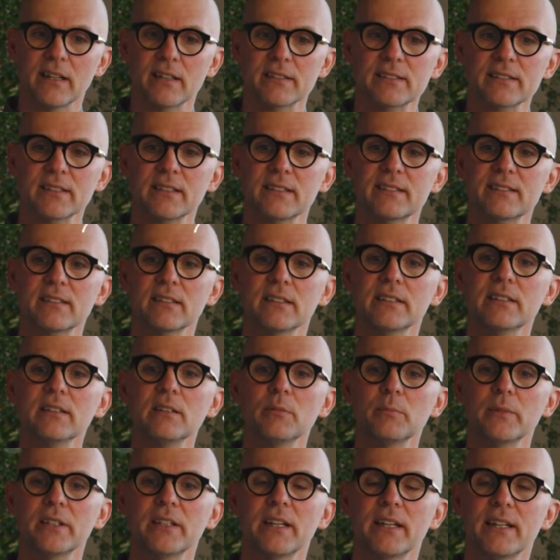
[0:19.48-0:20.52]
ask, it's a
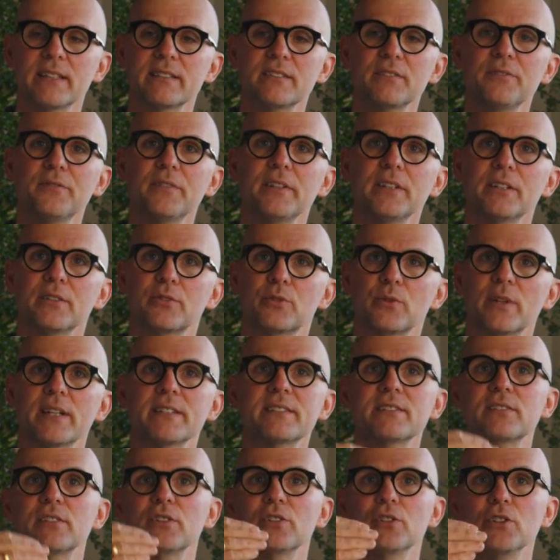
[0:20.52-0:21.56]
little bit as if we
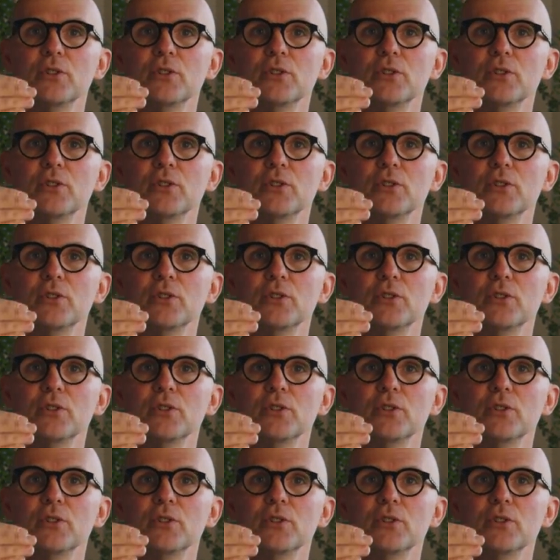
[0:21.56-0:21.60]
address the